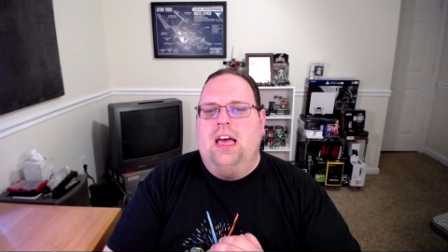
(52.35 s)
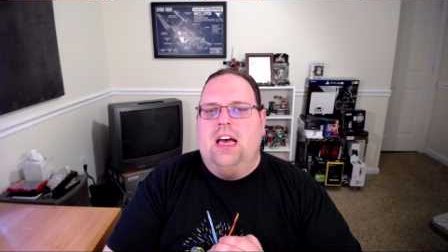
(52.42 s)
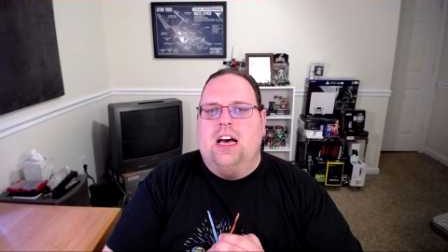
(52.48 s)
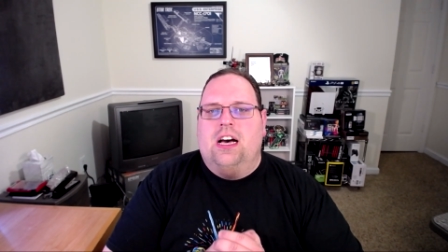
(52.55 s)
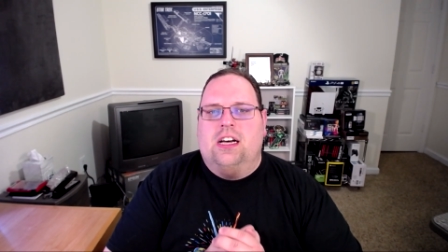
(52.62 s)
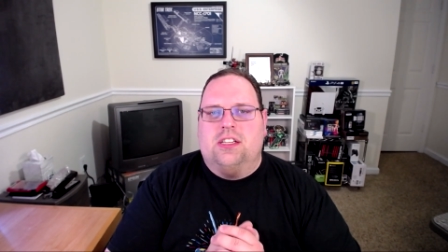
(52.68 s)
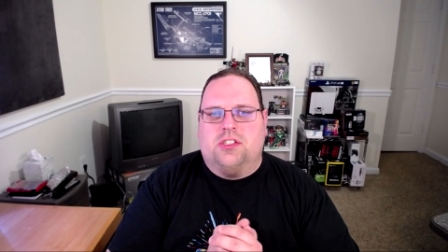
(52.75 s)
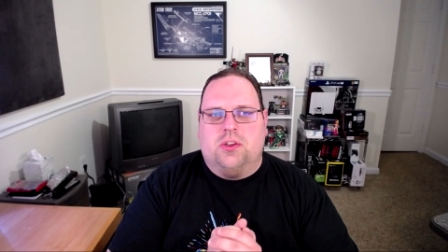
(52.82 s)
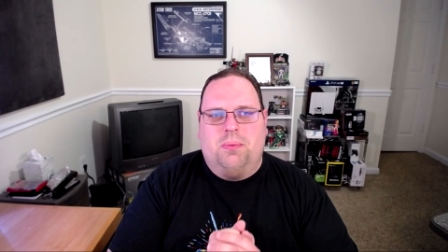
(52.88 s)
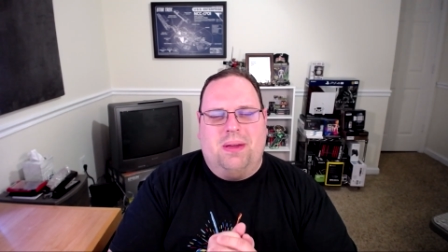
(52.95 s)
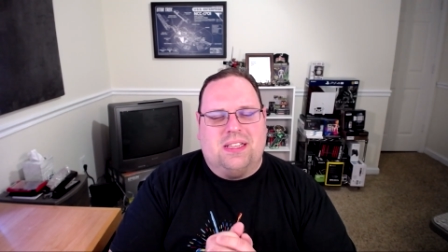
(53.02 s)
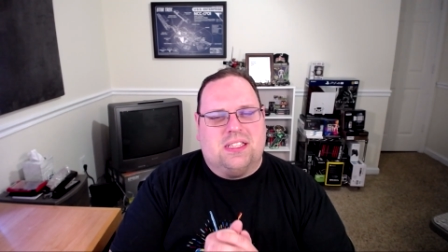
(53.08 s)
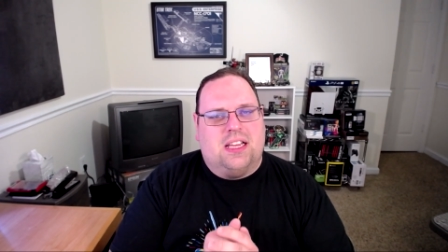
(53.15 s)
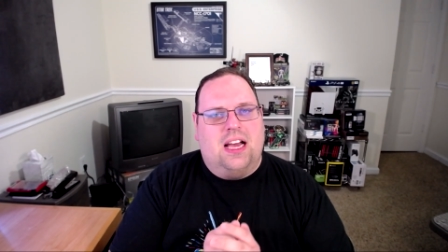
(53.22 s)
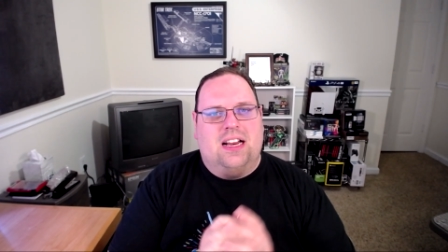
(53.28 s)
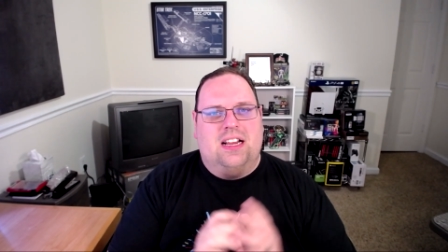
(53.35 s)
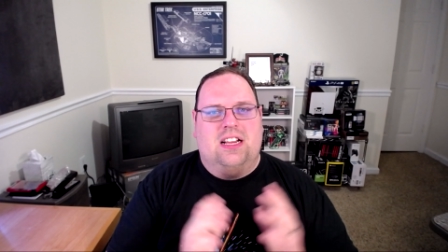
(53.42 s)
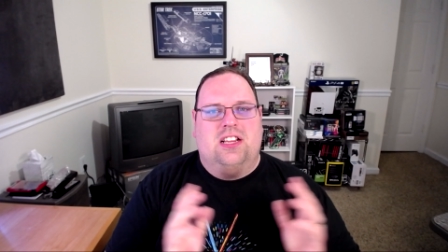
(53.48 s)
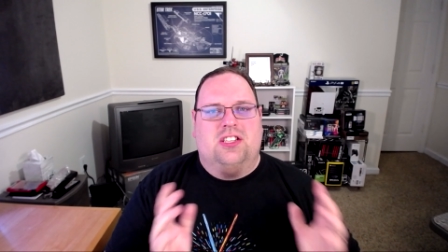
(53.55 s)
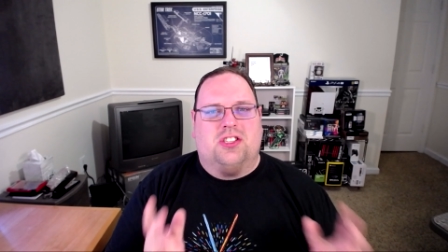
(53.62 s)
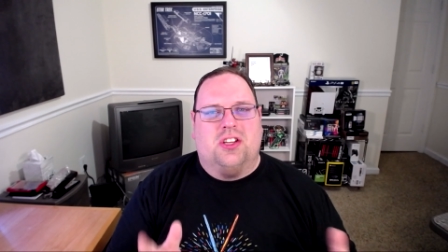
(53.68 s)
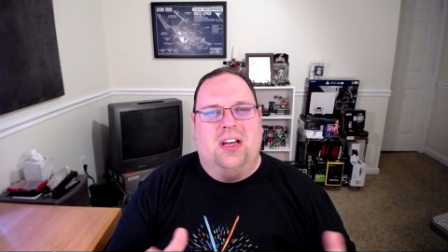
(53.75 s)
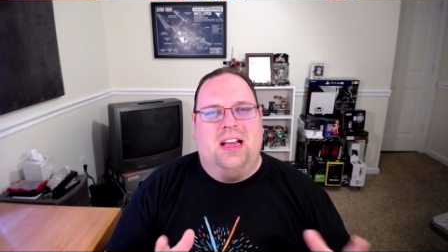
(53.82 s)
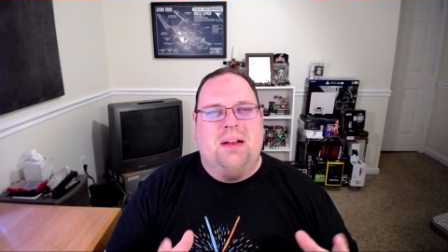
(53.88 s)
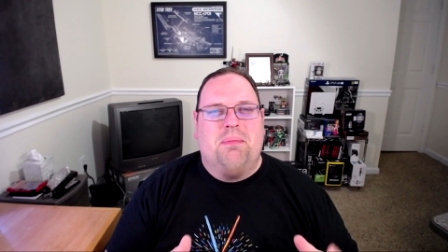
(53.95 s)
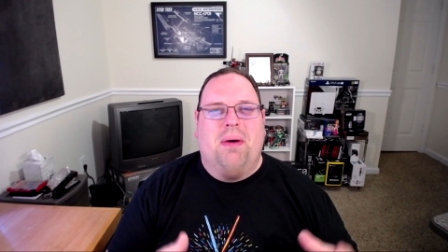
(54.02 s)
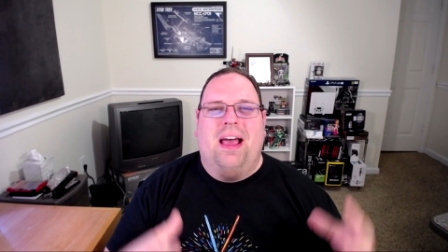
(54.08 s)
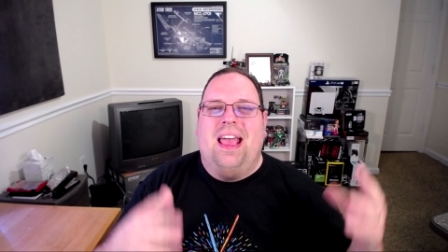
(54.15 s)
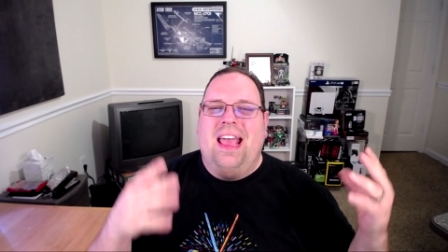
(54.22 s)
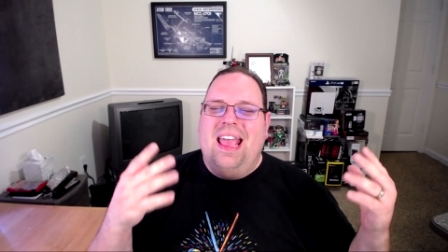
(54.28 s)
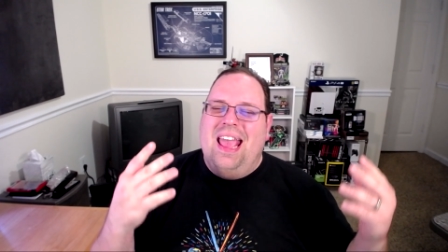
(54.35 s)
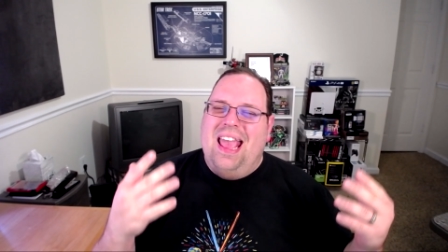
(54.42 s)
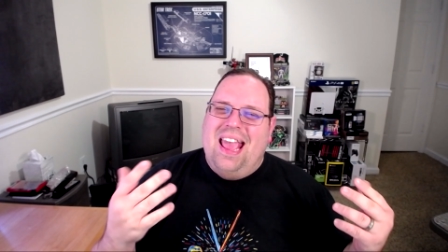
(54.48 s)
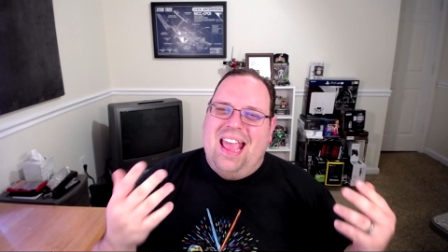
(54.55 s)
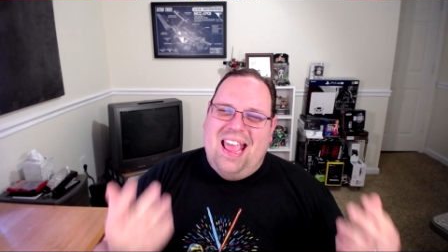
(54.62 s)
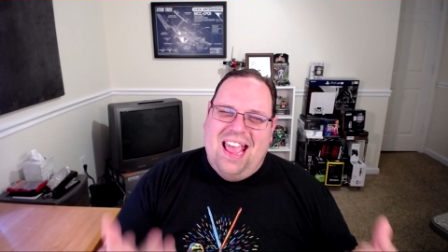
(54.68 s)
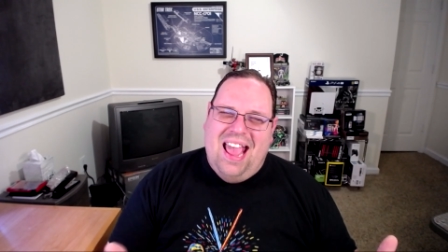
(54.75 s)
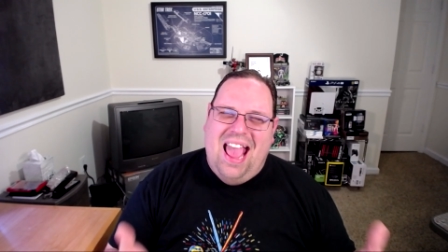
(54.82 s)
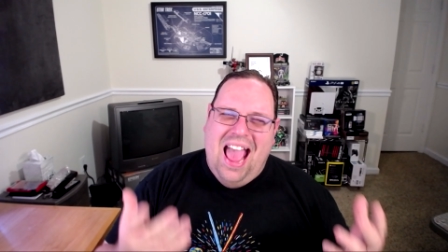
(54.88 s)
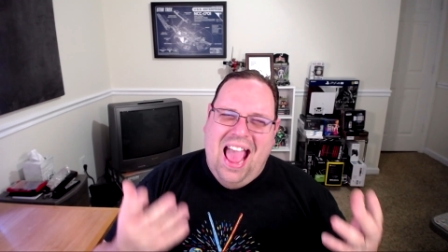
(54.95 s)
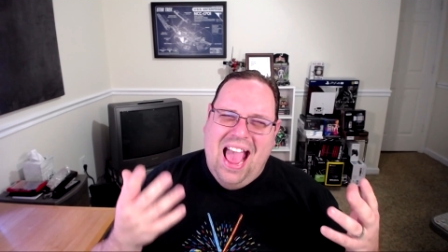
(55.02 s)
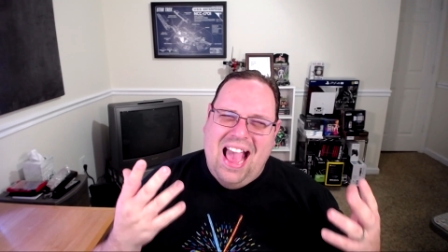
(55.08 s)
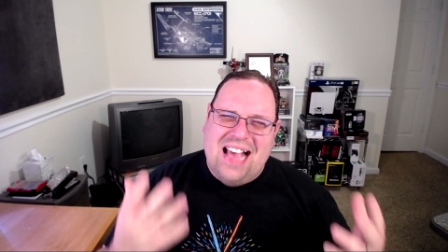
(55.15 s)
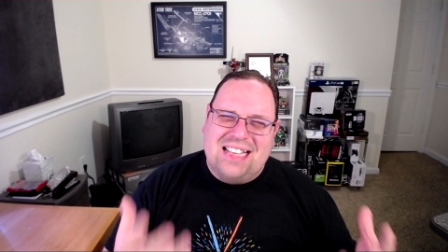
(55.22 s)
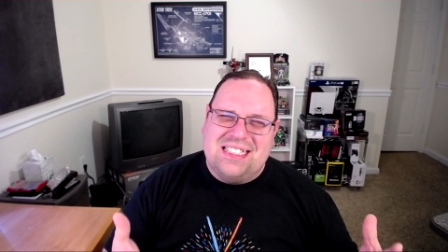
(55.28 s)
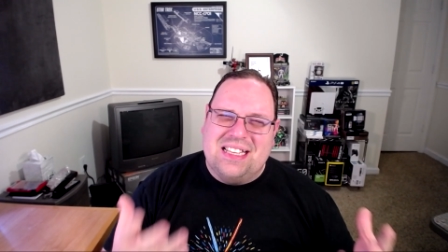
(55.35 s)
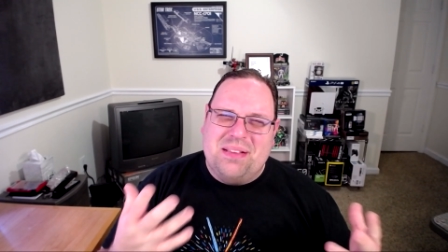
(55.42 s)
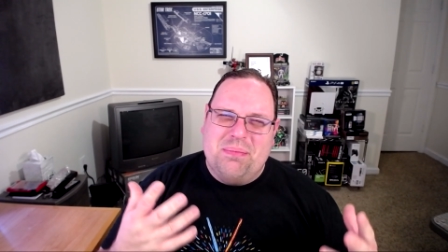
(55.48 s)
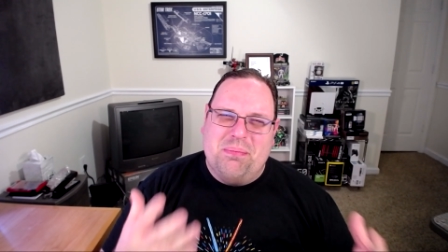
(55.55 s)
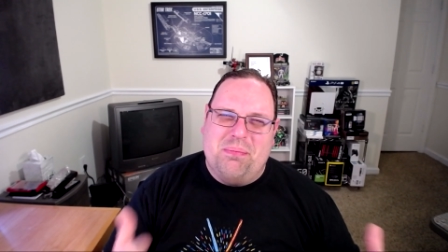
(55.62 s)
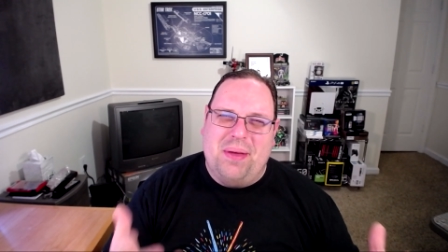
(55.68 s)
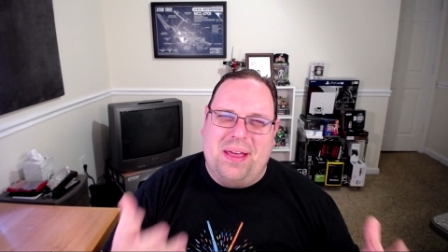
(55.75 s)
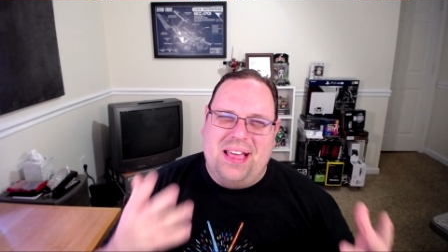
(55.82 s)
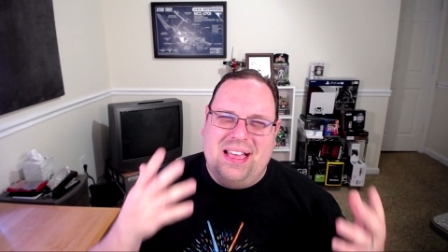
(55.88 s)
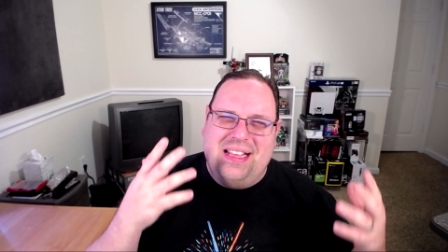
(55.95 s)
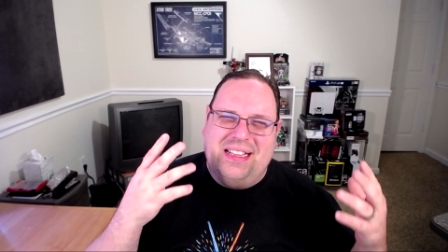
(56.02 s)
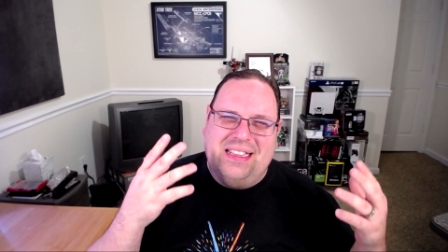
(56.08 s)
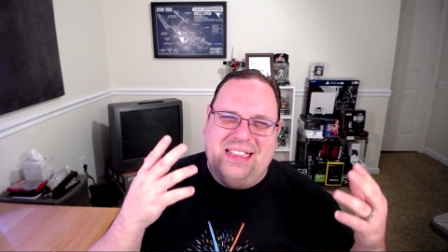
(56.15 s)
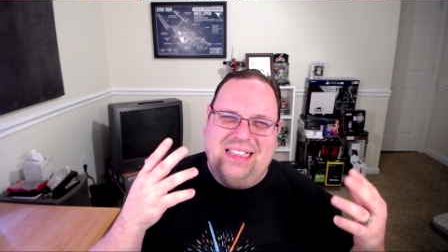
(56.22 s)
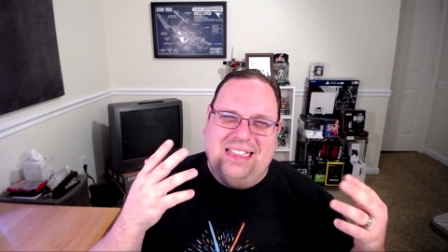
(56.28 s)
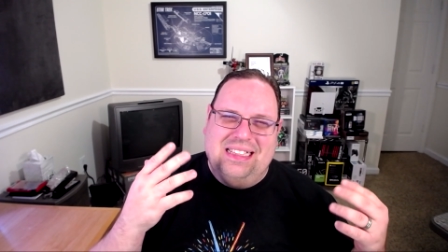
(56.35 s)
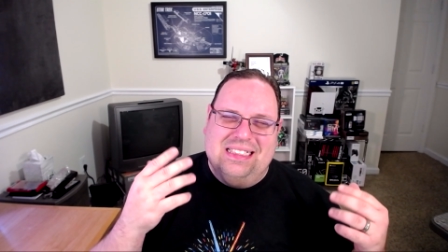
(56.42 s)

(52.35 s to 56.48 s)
uh, so mixing on it is good, but it hasn't been